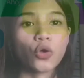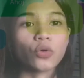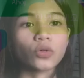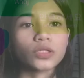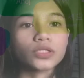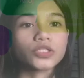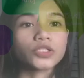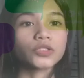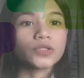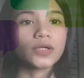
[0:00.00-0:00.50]

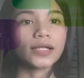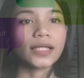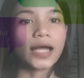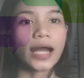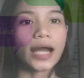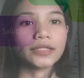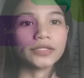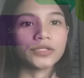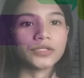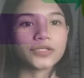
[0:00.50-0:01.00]
Cultural
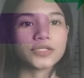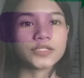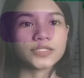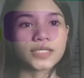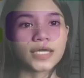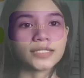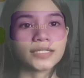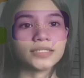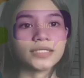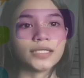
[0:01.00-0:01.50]

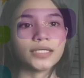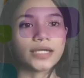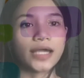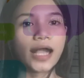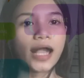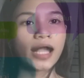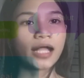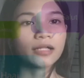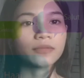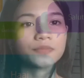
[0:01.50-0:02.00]
understanding
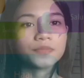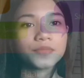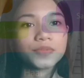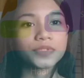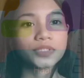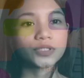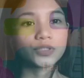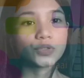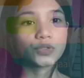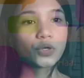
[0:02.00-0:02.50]

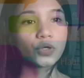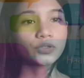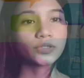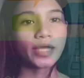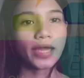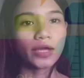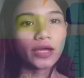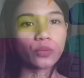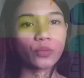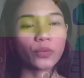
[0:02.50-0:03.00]
helps to
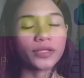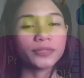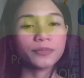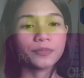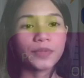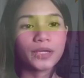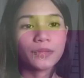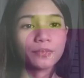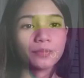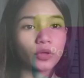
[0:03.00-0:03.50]
connect
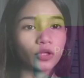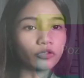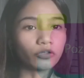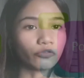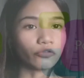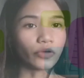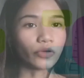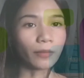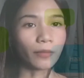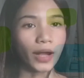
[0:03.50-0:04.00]
with people
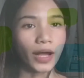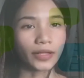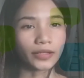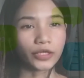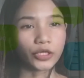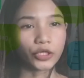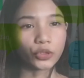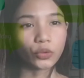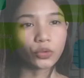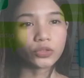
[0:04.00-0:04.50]
from
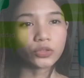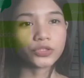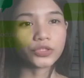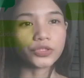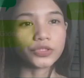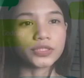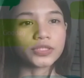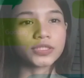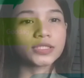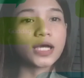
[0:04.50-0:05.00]
other
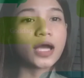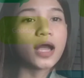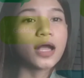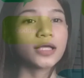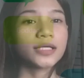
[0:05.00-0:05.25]
cultures